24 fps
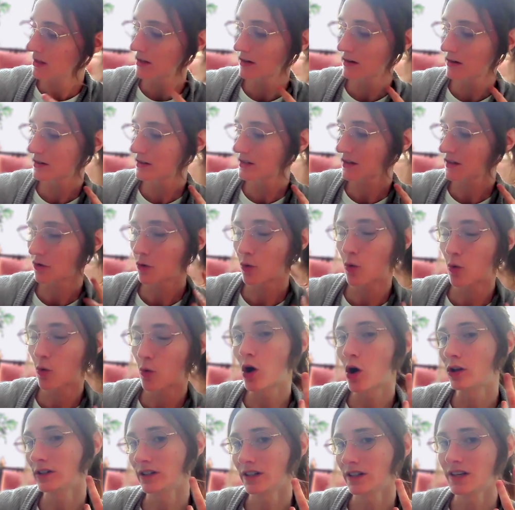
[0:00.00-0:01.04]
there's a
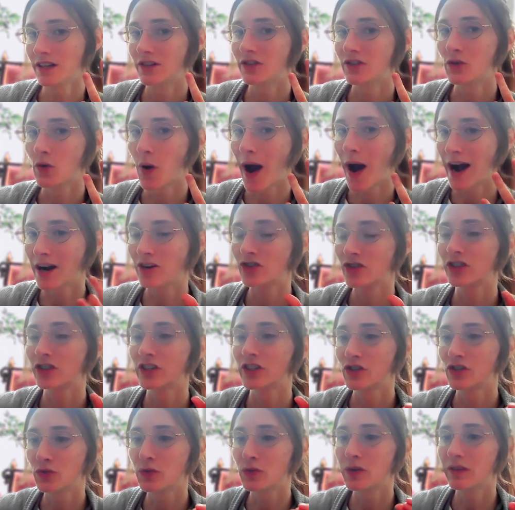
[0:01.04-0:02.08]
quality to actually
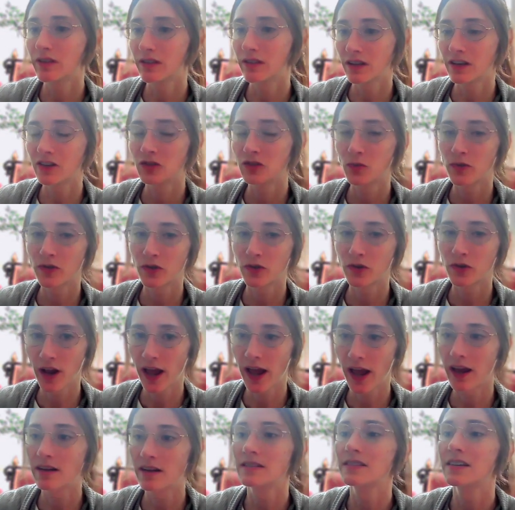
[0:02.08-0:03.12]
doing things with your
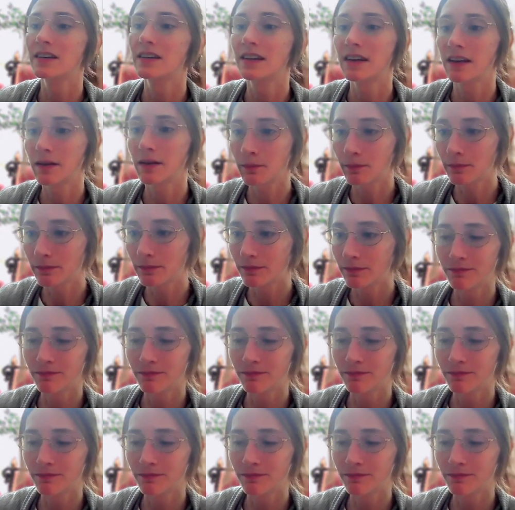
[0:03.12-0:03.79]
hands and